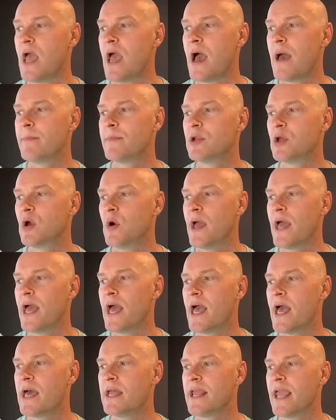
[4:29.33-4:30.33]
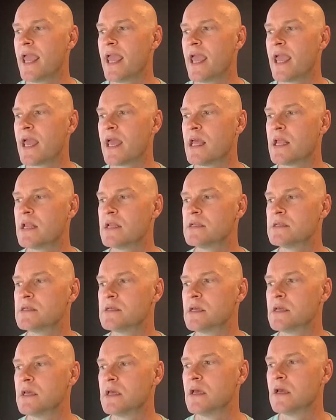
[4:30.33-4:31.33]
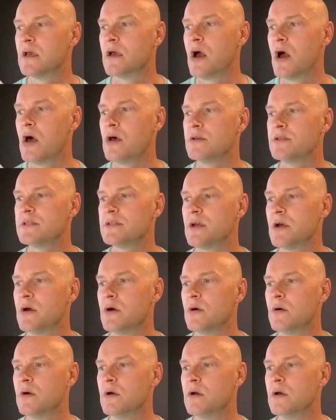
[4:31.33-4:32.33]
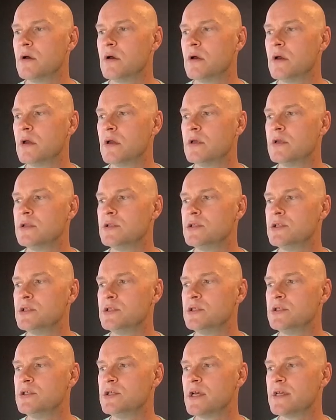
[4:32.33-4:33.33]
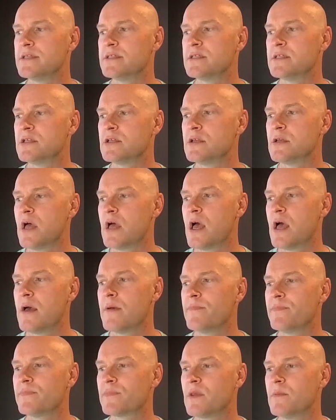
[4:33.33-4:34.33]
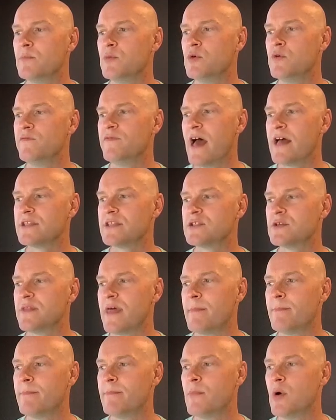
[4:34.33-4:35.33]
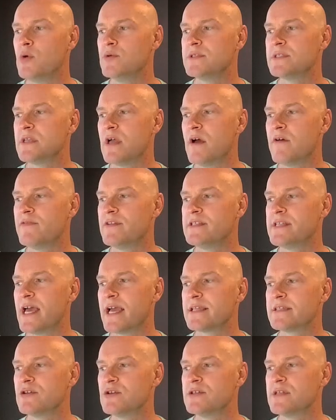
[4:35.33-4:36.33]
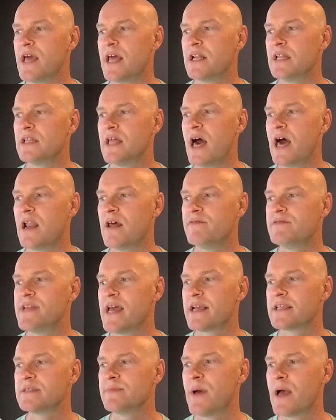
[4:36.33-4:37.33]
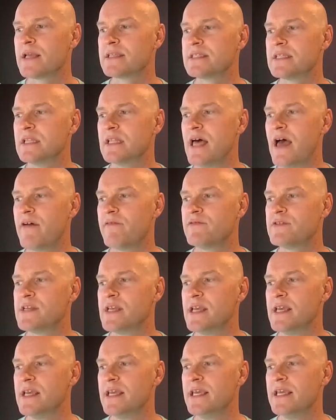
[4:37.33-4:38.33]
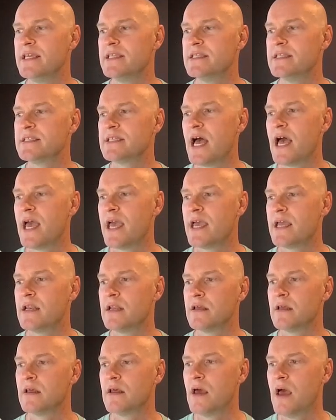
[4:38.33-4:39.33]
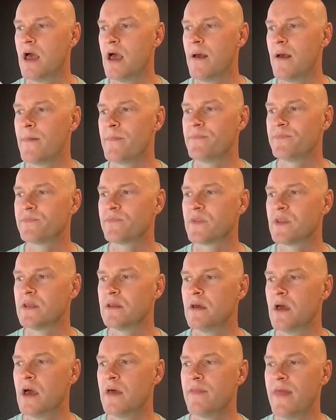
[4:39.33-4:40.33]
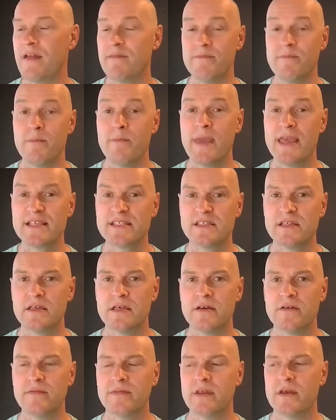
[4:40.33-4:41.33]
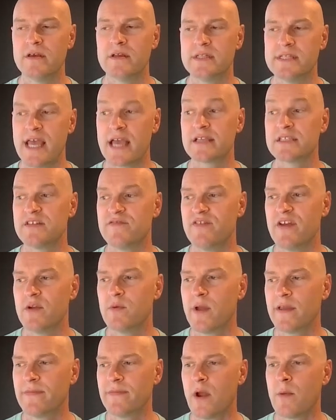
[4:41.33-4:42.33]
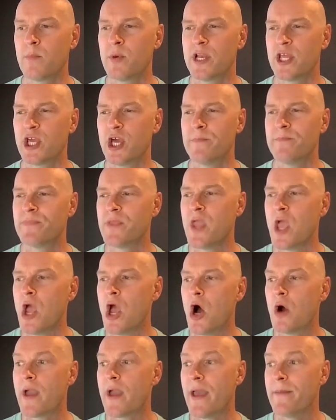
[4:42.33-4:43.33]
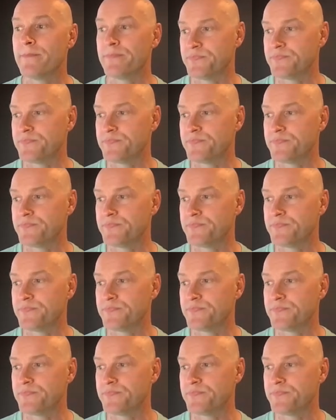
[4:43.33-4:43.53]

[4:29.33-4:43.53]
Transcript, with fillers: I'm gonna go ahead and also just move that so that most of the text, there's not a lot of text box left inside that makes the text fit right there. Pretty good. Okay.